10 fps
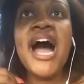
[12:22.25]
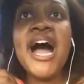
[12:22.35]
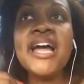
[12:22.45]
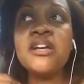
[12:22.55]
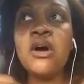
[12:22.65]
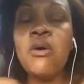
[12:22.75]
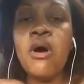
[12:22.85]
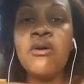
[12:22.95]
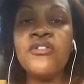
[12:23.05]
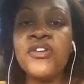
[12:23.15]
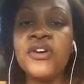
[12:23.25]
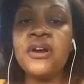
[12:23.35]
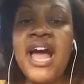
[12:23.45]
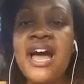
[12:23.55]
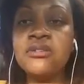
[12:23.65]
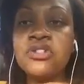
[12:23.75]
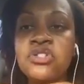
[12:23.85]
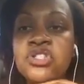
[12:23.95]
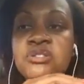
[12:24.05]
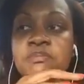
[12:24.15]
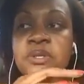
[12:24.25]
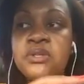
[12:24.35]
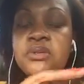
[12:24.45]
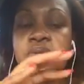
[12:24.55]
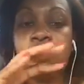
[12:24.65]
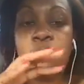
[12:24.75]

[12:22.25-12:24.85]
I go over how to just build